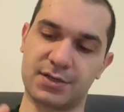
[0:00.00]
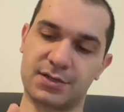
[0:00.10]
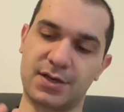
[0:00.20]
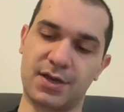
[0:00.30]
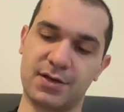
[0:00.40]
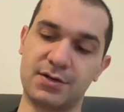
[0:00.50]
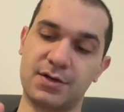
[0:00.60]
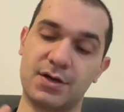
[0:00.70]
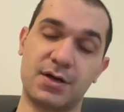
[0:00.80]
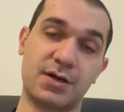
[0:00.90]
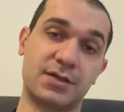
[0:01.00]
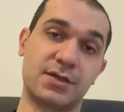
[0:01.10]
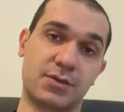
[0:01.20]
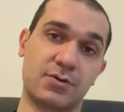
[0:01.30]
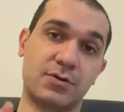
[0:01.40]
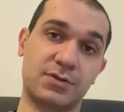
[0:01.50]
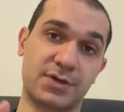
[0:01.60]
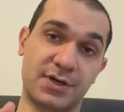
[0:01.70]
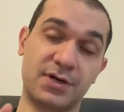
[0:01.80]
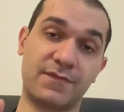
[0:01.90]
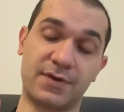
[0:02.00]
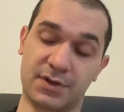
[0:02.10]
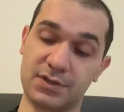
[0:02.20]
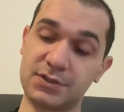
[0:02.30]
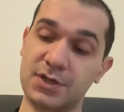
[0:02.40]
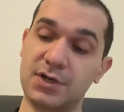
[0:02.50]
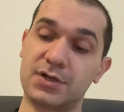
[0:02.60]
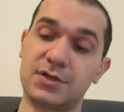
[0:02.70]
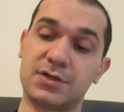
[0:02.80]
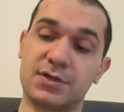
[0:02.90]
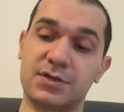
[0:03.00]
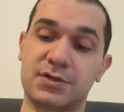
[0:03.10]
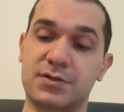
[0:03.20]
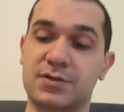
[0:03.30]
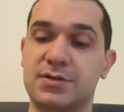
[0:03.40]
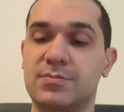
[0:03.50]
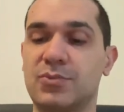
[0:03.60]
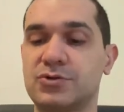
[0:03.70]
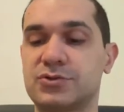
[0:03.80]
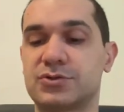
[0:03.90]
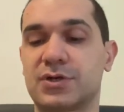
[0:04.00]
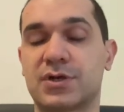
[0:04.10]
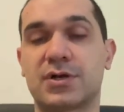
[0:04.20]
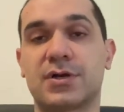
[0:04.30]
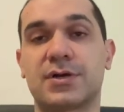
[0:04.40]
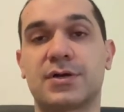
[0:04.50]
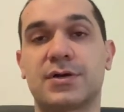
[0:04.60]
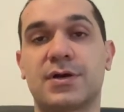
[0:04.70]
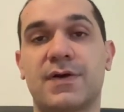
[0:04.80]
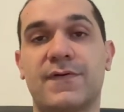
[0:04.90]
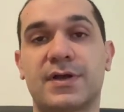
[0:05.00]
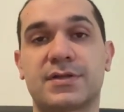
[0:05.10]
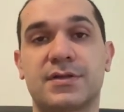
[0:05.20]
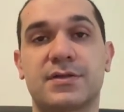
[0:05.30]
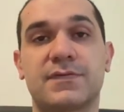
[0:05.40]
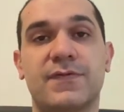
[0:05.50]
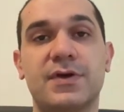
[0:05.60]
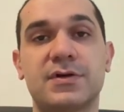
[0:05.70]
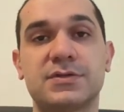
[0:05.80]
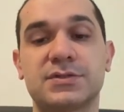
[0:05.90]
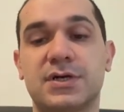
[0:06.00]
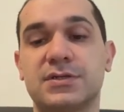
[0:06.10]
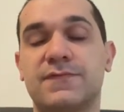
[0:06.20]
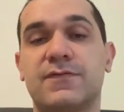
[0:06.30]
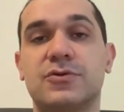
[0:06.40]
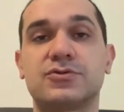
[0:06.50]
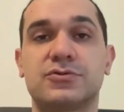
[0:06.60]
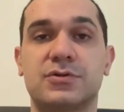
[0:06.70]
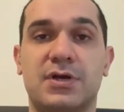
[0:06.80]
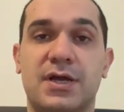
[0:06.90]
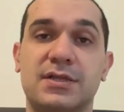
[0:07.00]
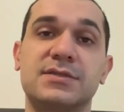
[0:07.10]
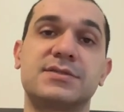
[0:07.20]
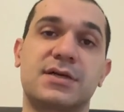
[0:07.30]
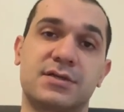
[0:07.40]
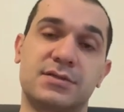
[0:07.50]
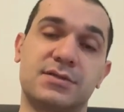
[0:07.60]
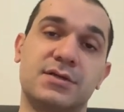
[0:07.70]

here. It is called trigger finger. The most affected fingers are the first and the second